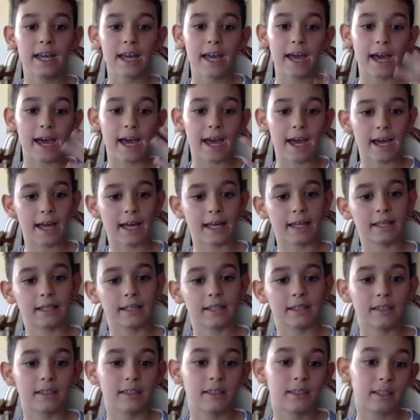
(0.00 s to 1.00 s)

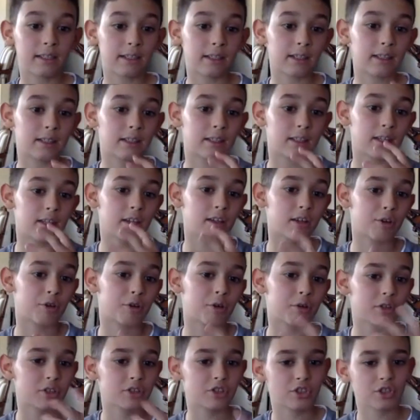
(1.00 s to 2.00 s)
and it
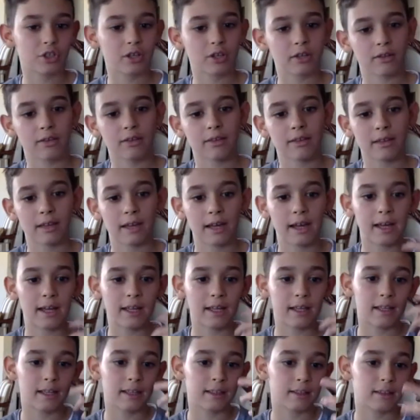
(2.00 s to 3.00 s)
encourages us
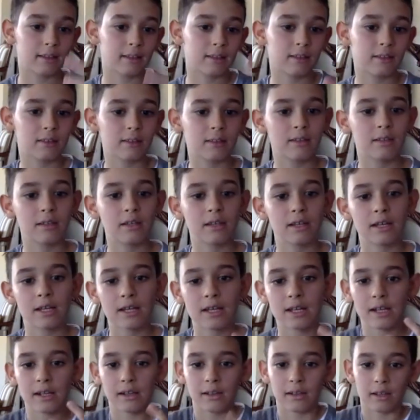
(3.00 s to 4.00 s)
and
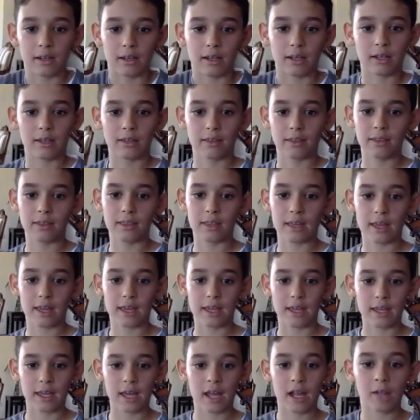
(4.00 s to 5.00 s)

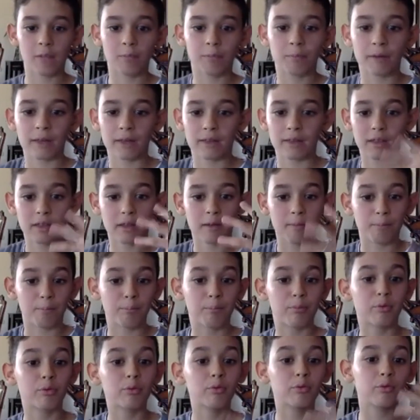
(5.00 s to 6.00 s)
they help us
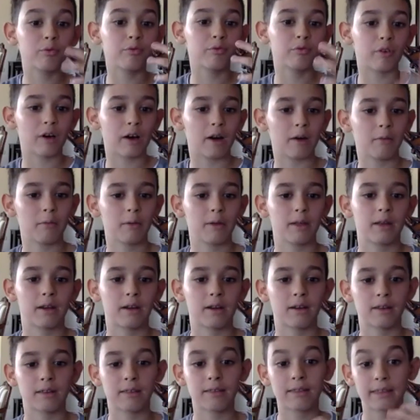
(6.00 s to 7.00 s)
improve our
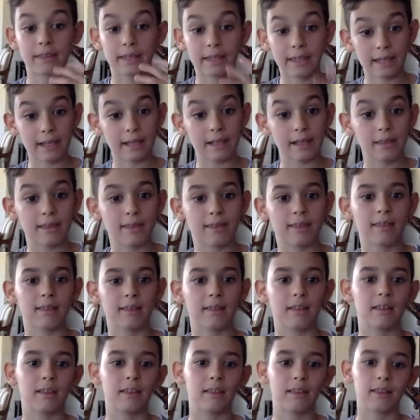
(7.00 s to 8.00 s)
skills
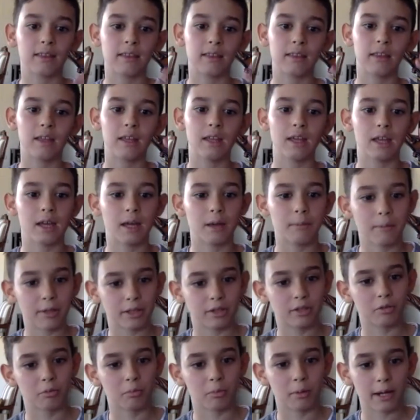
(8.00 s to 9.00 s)
in a
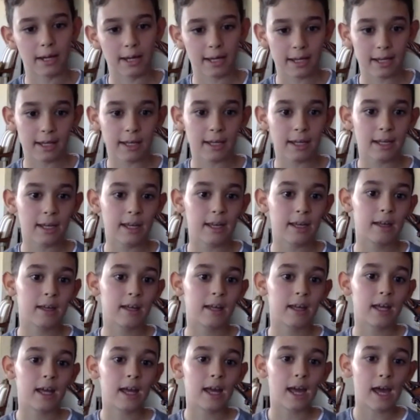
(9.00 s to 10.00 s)
better way.
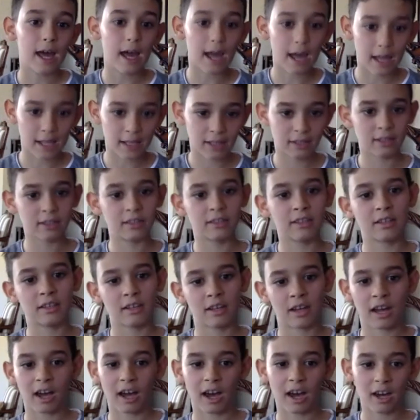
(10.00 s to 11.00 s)
And
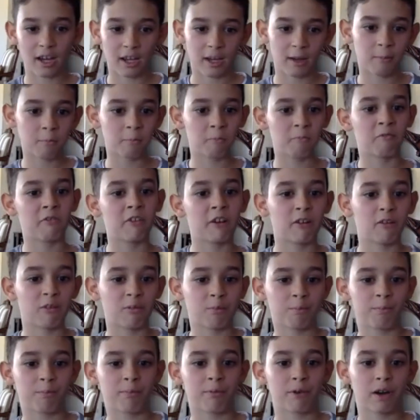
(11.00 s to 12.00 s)
I am very
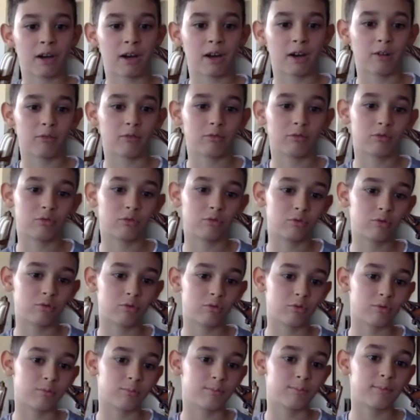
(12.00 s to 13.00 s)
proud
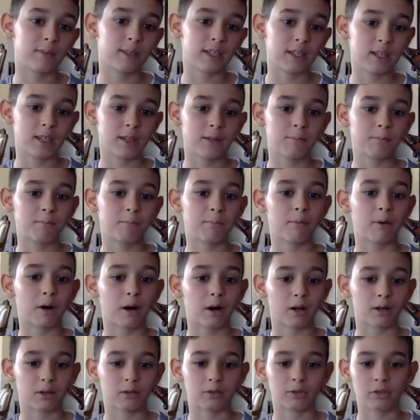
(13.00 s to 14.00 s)
to be
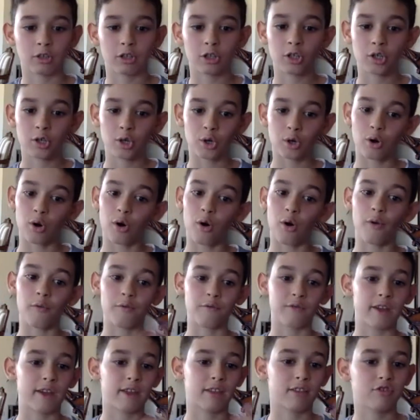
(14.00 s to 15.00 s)
part of
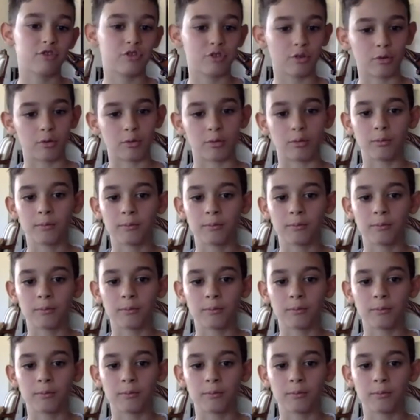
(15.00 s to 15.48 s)
Yes Joe.